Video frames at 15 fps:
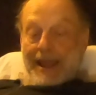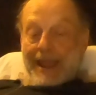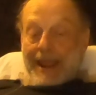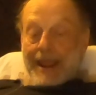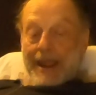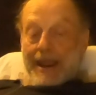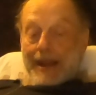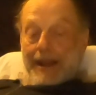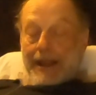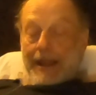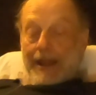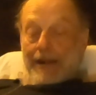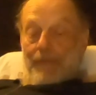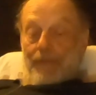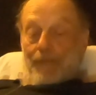and
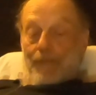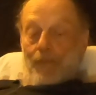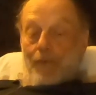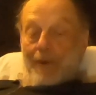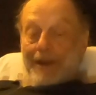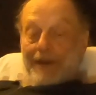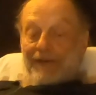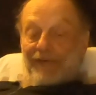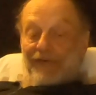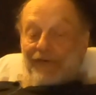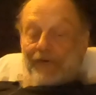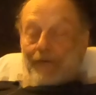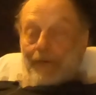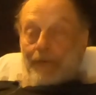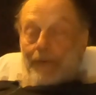went
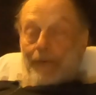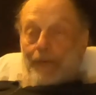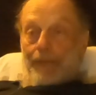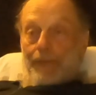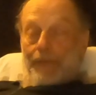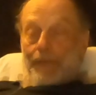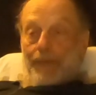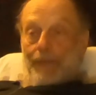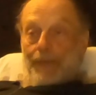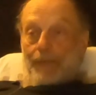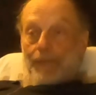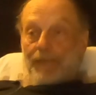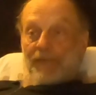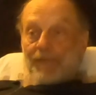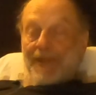to
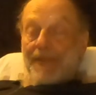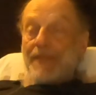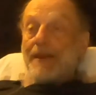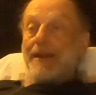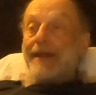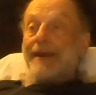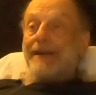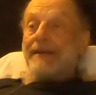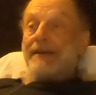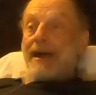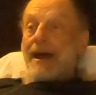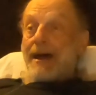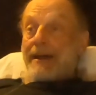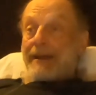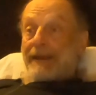spend the night at
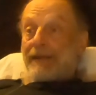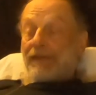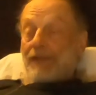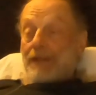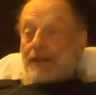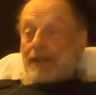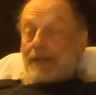Nye's.